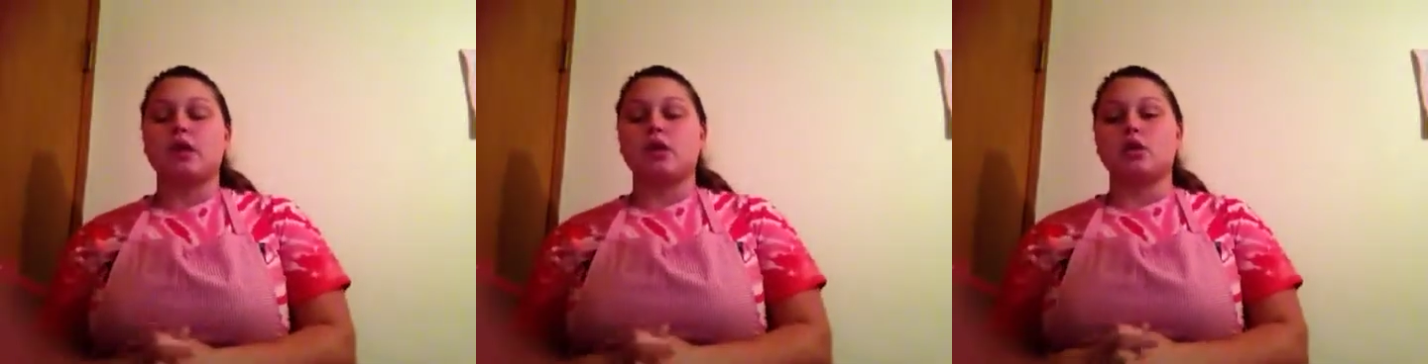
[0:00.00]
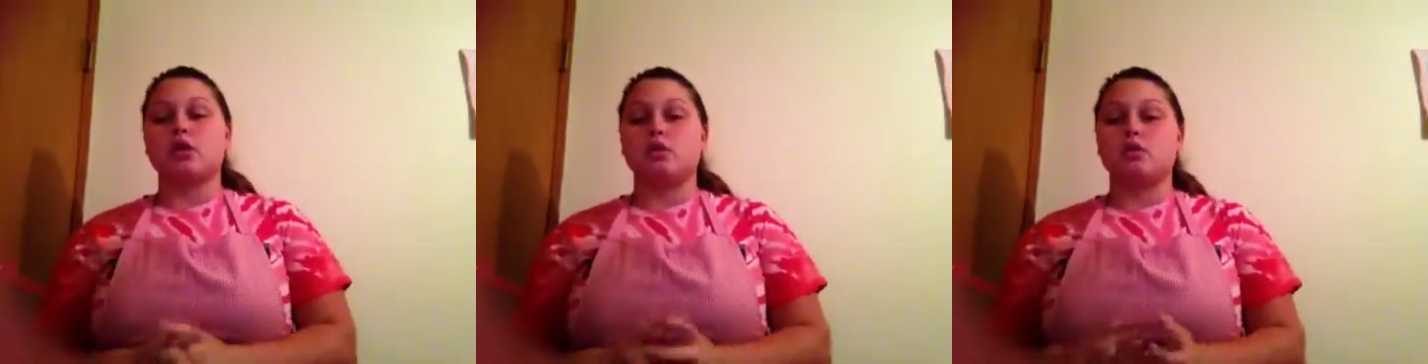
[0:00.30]

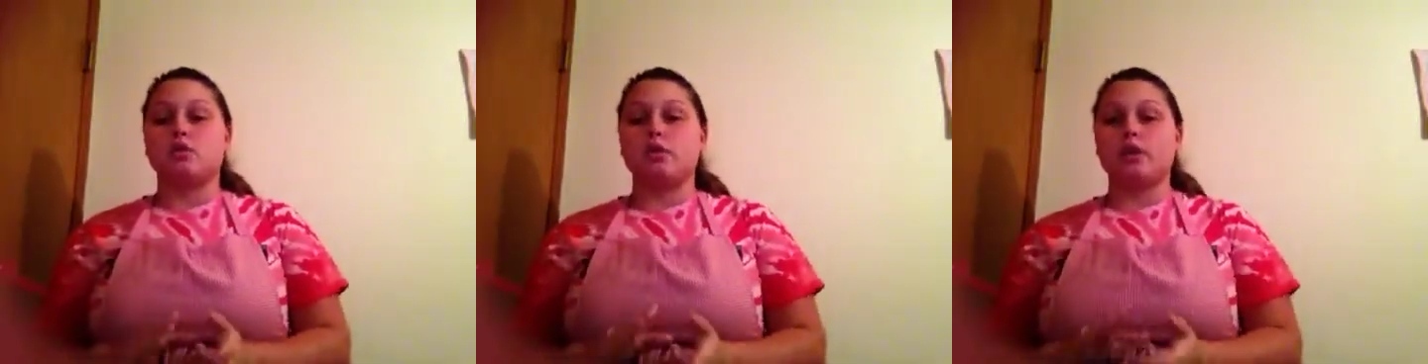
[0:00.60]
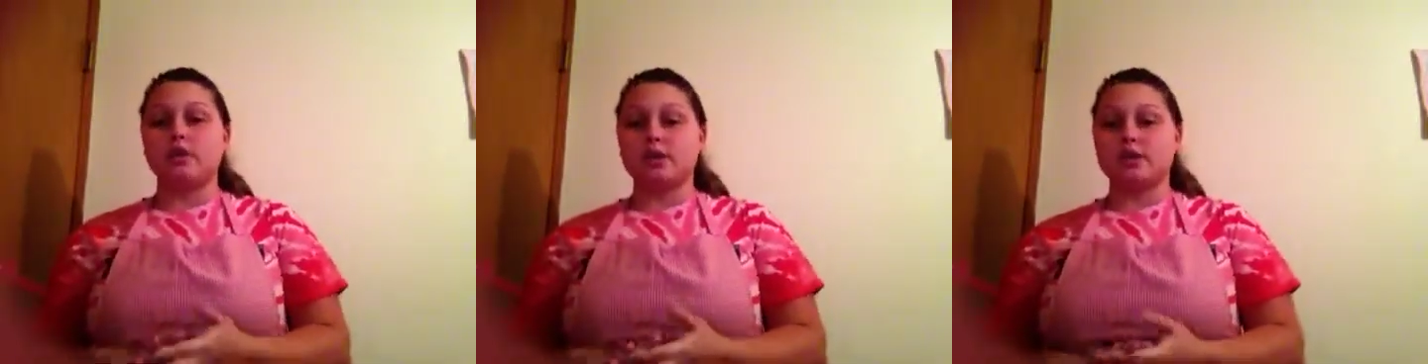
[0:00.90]
You will
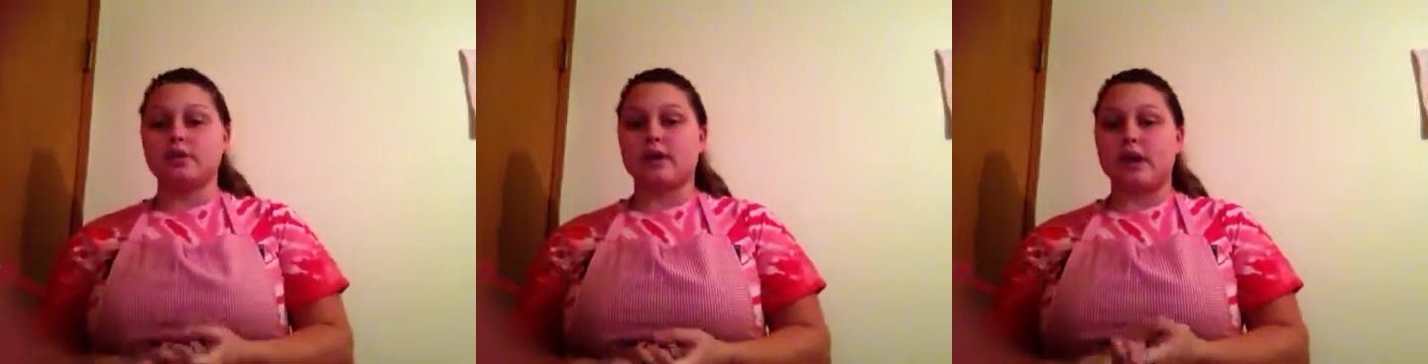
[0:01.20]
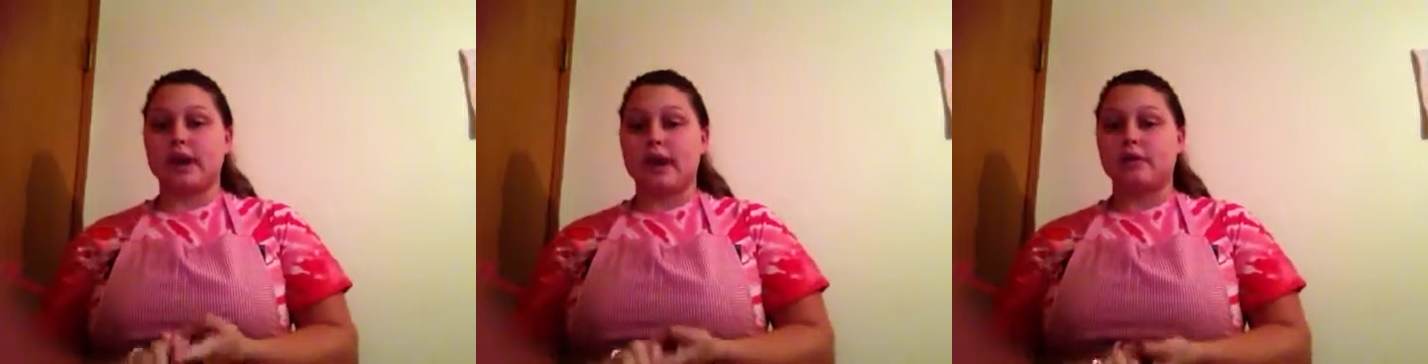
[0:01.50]
cook this for
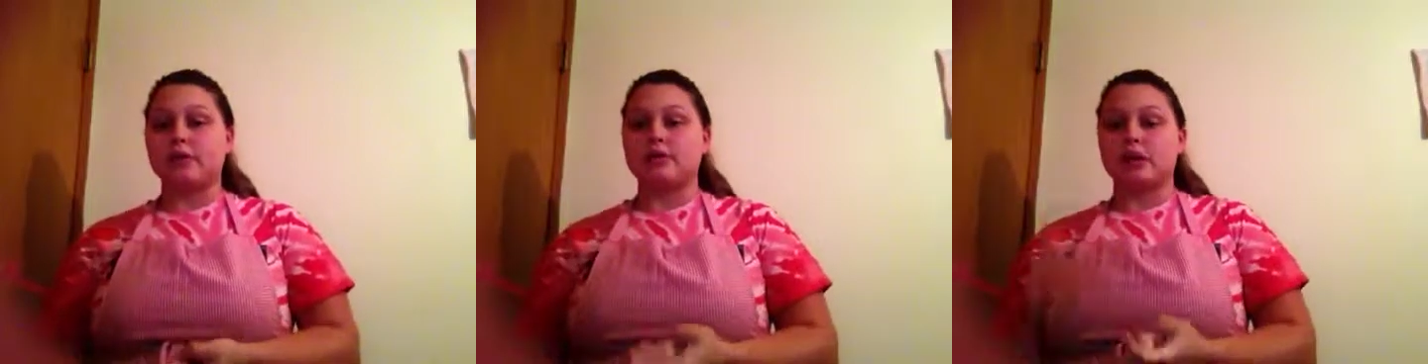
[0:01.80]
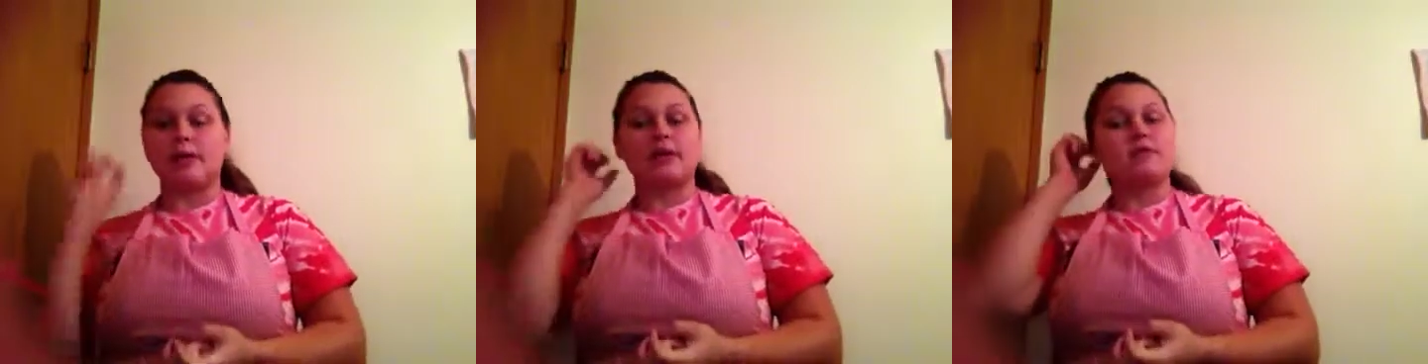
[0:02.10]
8 hours, and
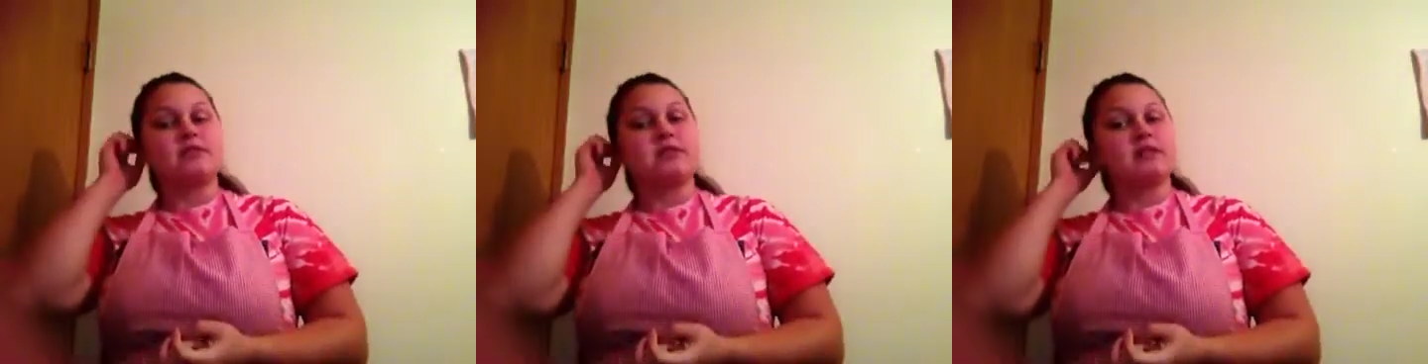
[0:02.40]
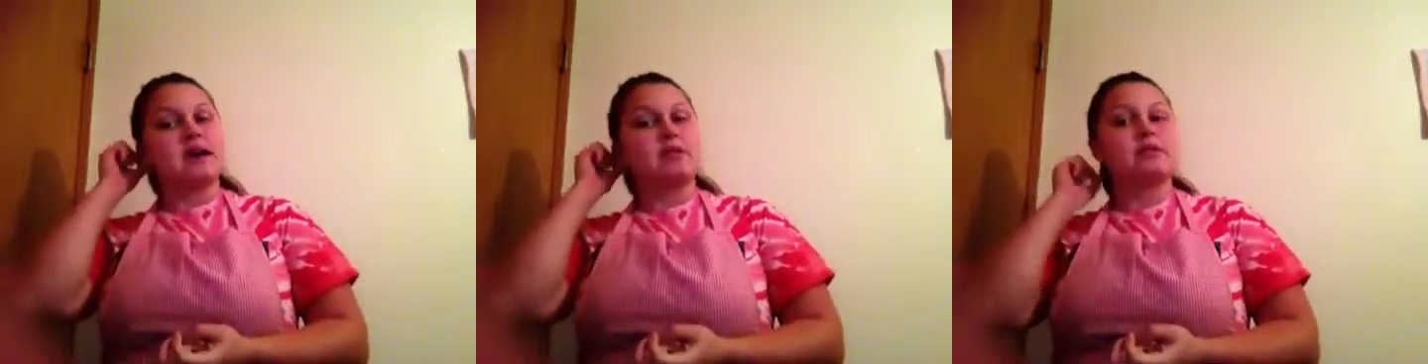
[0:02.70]
about
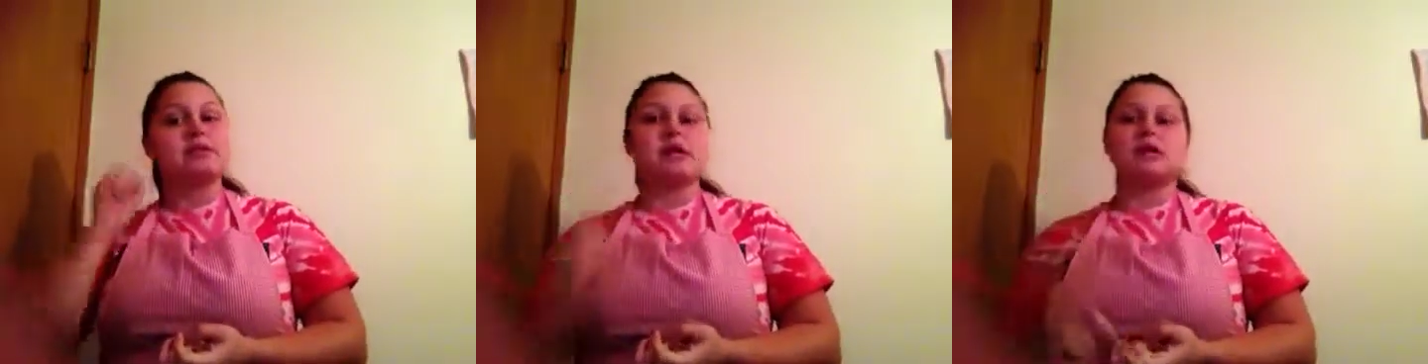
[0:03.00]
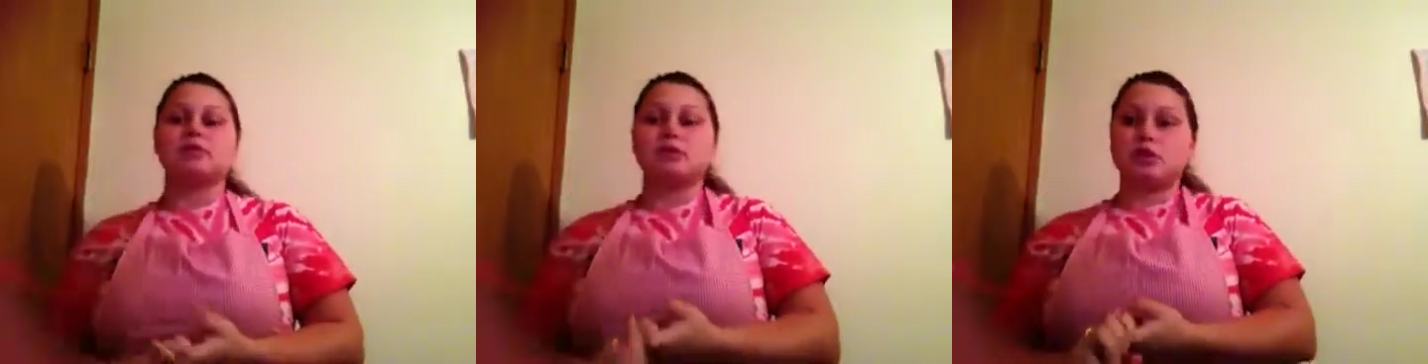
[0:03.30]
6 hours in
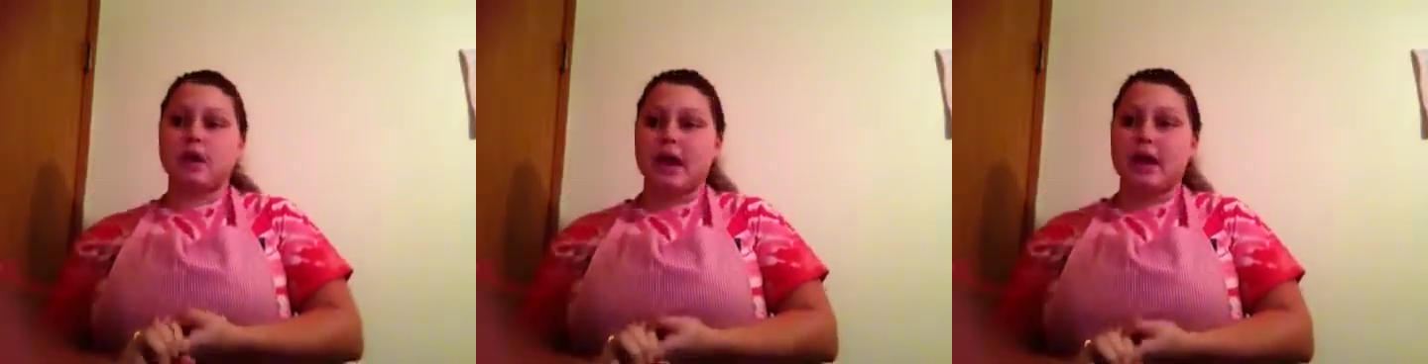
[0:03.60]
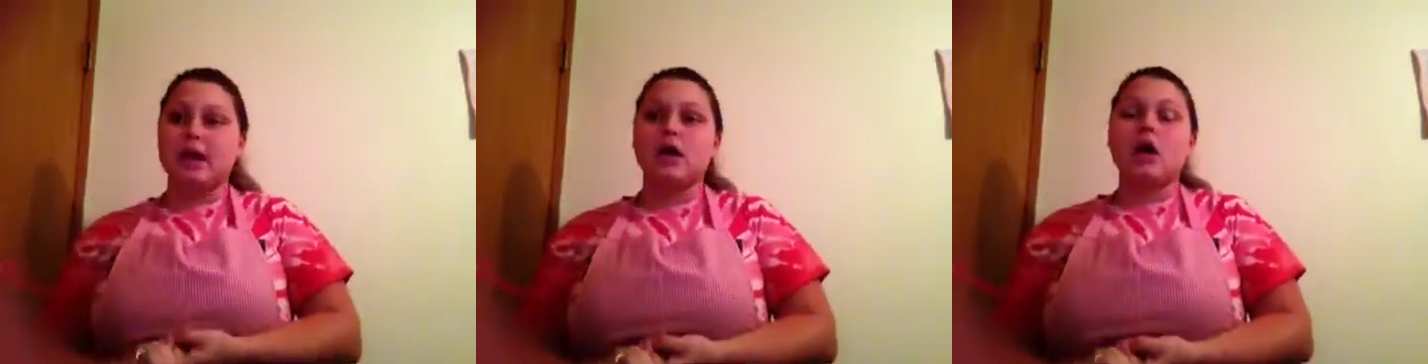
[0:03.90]
is when you
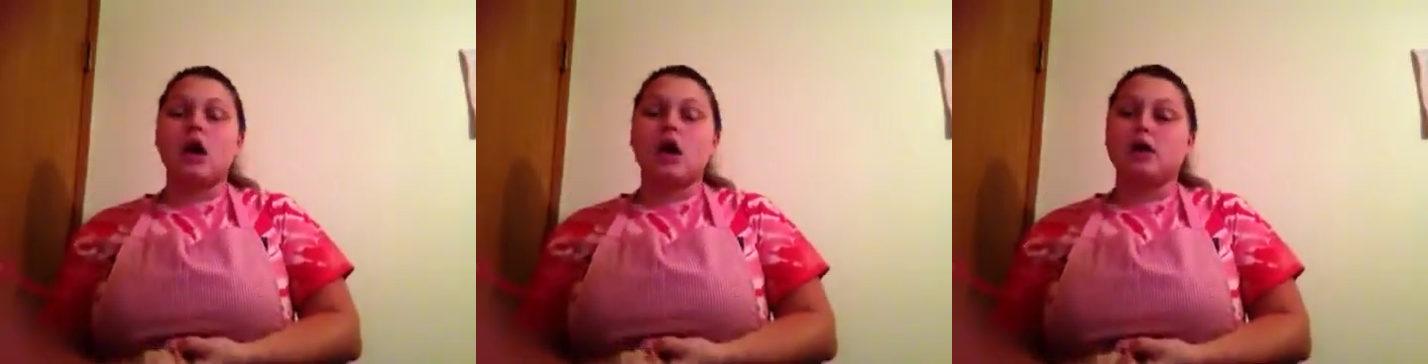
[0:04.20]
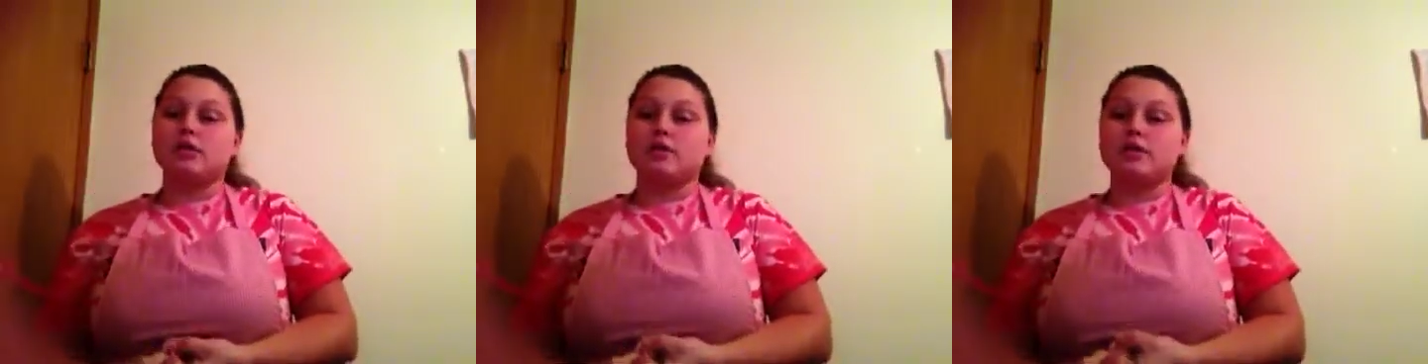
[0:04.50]
add
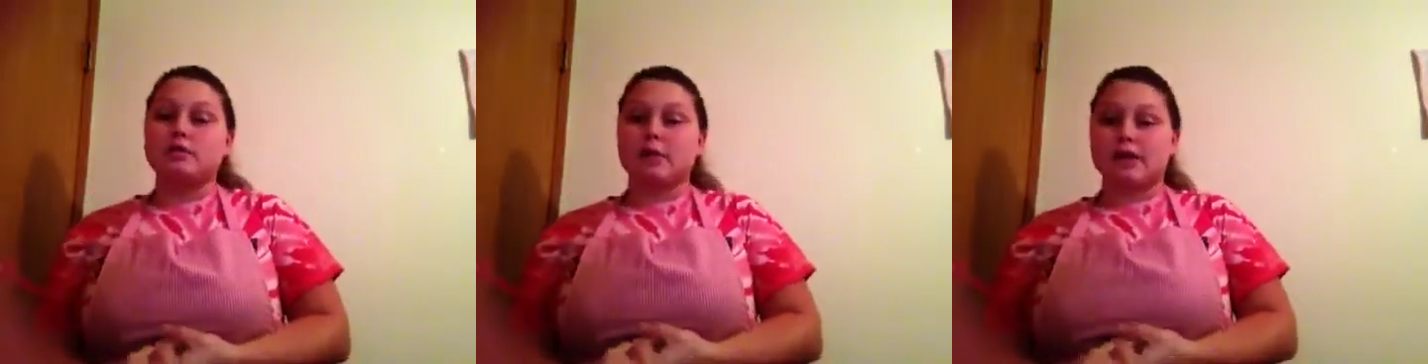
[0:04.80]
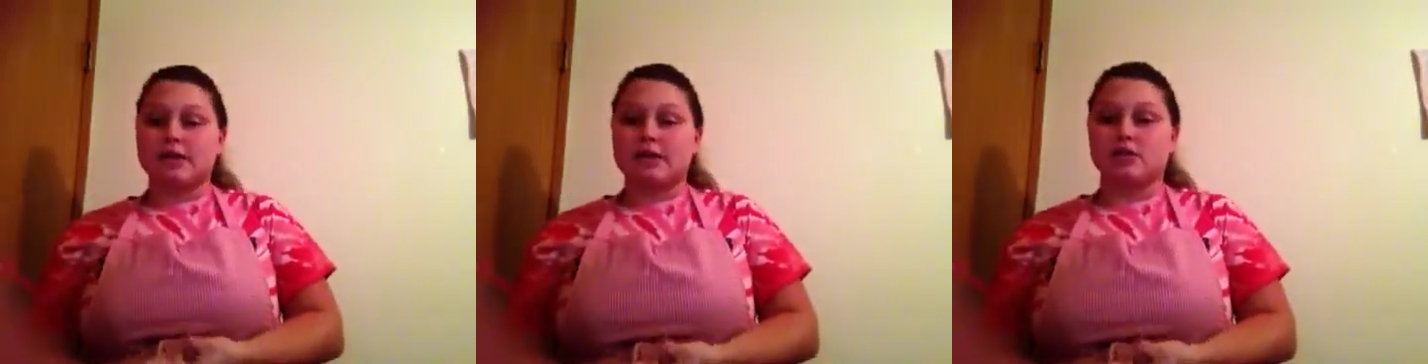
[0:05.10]
all of the
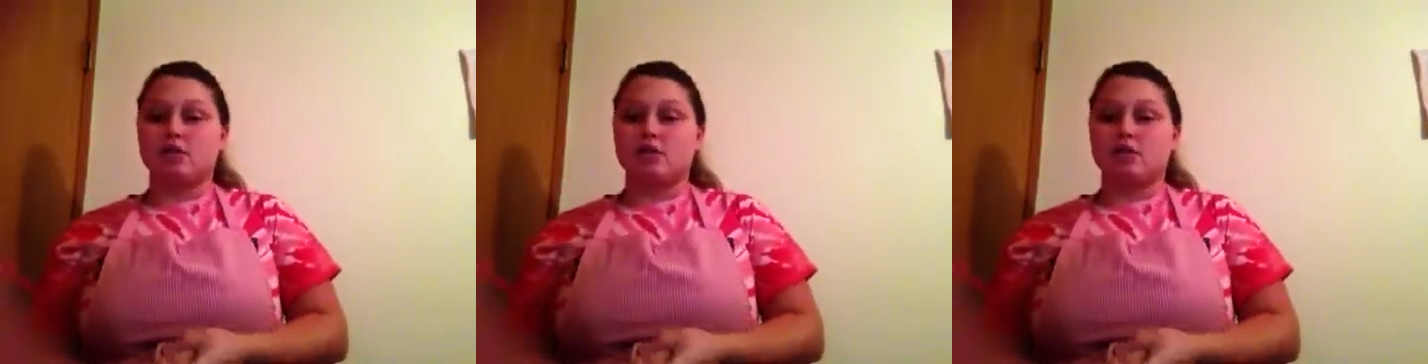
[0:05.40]
spices.